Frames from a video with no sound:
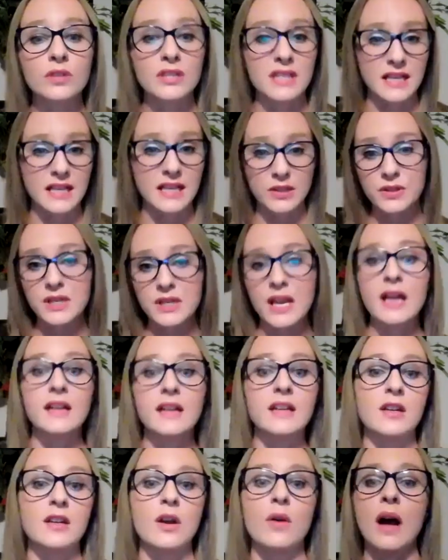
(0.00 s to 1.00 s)
Just as you
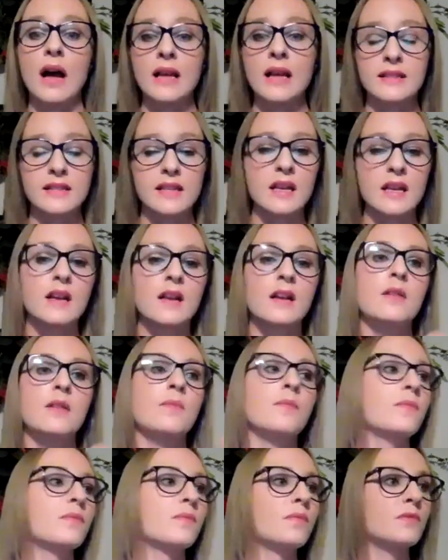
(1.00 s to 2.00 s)
said, as
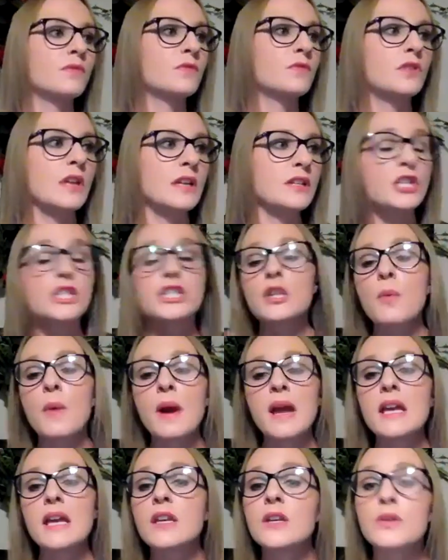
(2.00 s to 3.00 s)
just the
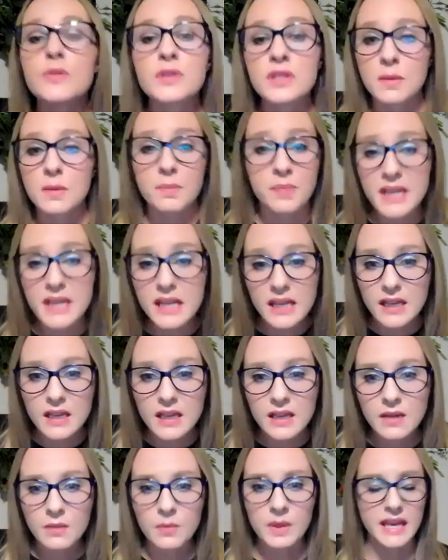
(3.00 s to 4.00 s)
way it used to
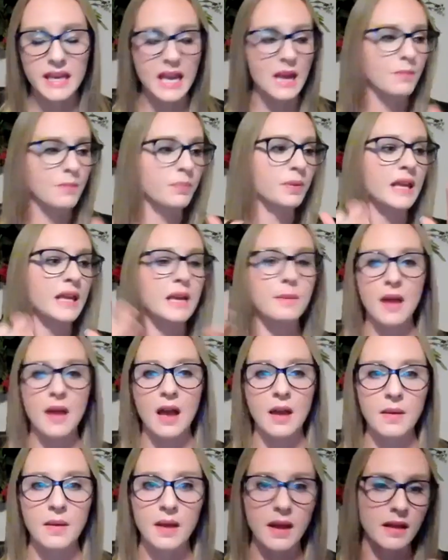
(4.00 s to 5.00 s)
be. We can't blame.
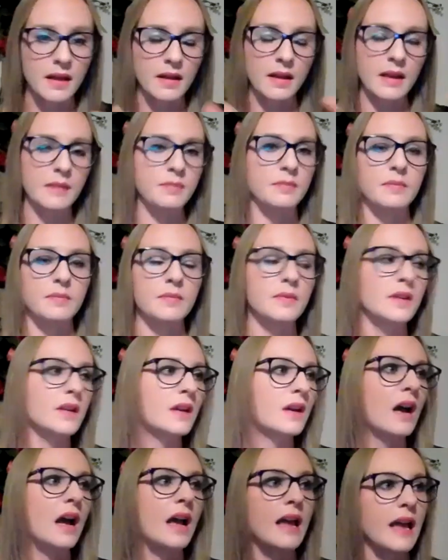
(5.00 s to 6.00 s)
I
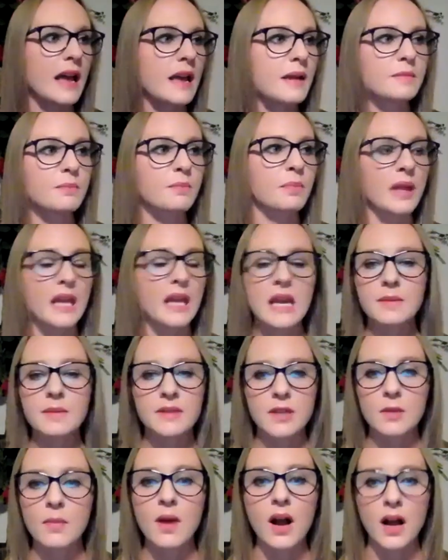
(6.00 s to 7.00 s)
hate blame
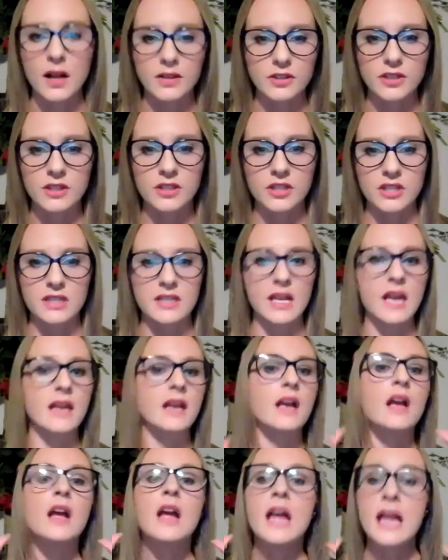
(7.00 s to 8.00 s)
so much. It's just
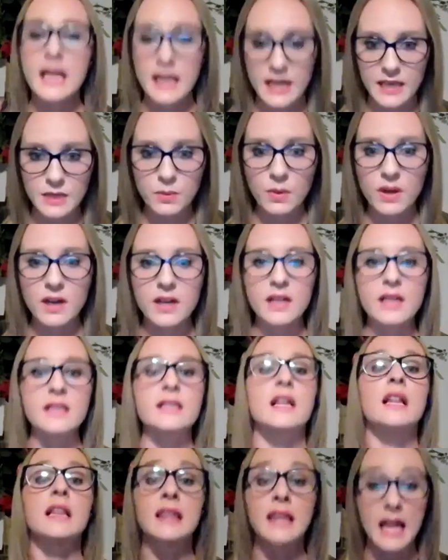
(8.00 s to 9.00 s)
like, it is what it
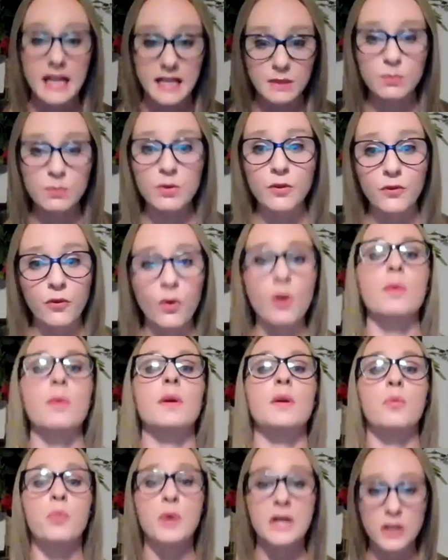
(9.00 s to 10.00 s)
is. Let's move
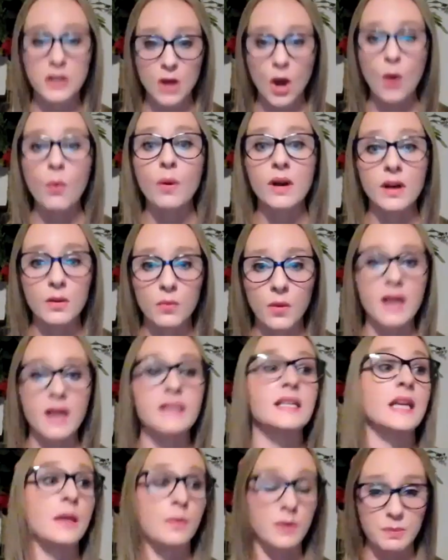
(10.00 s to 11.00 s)
forward. We know what it
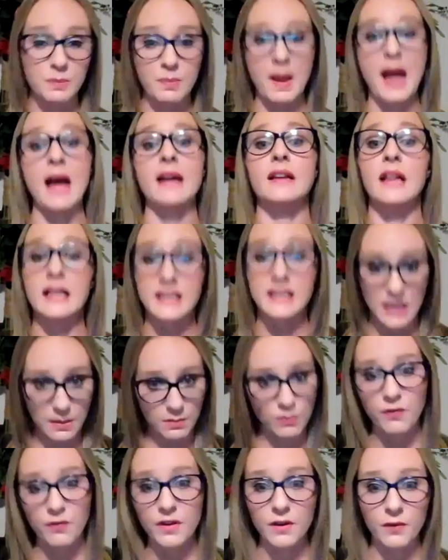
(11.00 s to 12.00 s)
was. It was bad. Let's
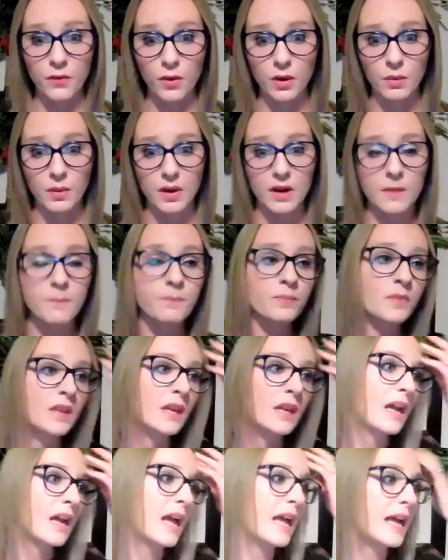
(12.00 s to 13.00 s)
keep moving forward.
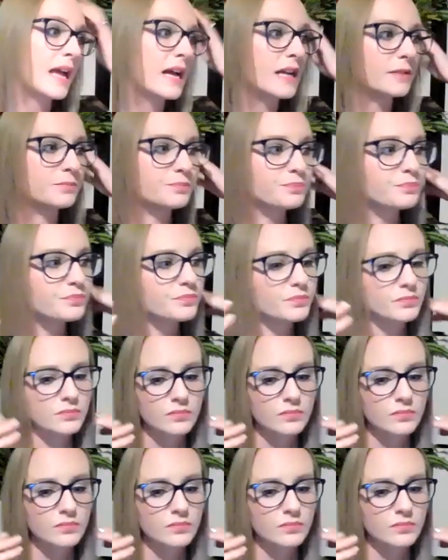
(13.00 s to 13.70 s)
And